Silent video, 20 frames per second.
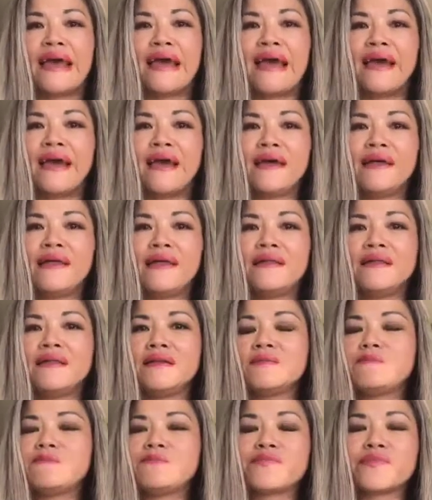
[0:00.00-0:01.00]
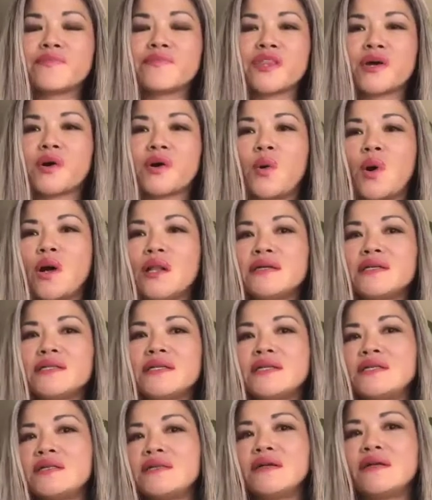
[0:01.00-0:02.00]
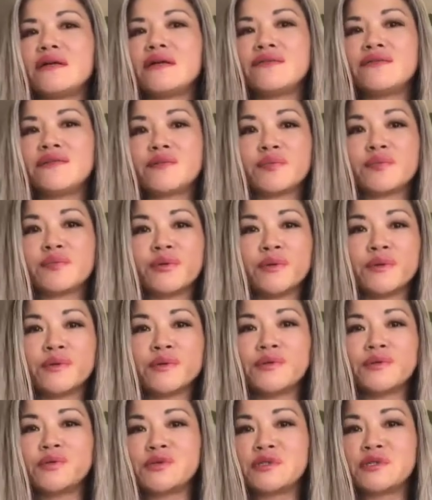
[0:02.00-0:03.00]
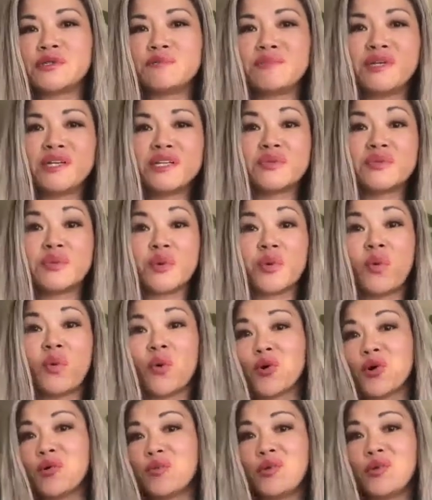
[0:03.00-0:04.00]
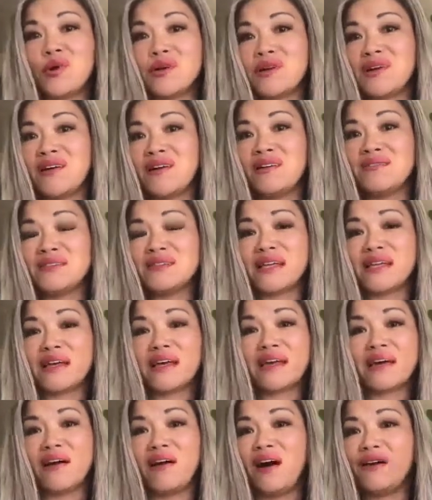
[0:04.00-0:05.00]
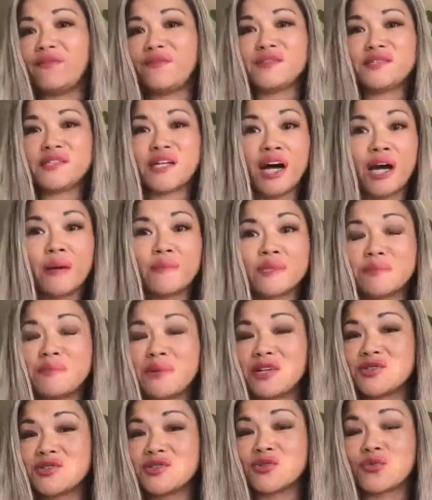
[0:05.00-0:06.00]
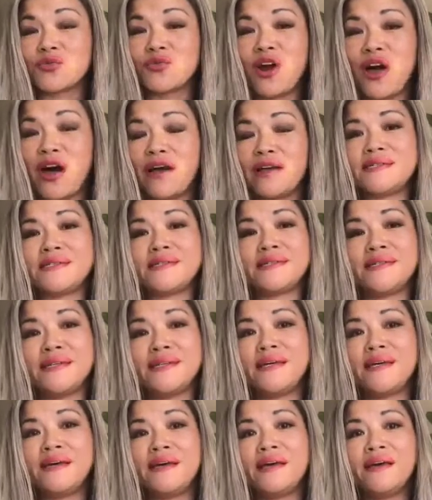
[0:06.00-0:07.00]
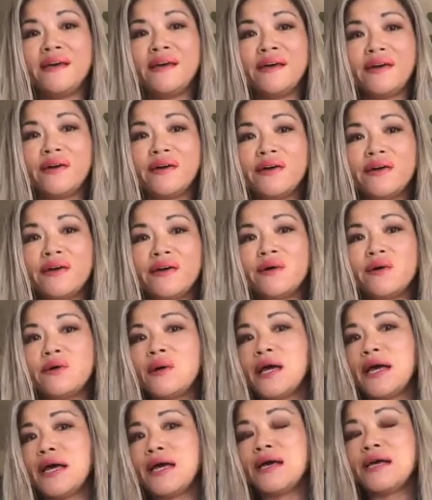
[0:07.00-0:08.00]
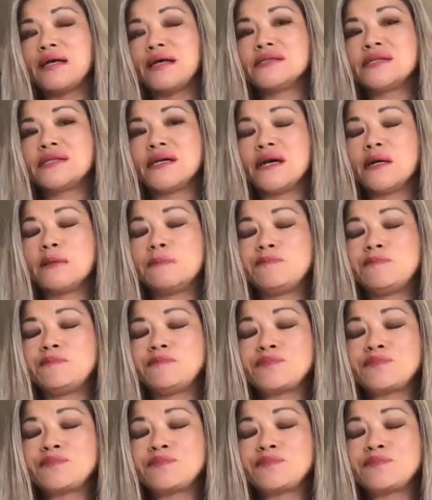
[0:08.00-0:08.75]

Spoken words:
and the quality of the produce and meats were horrible and like oftentimes about to rot, and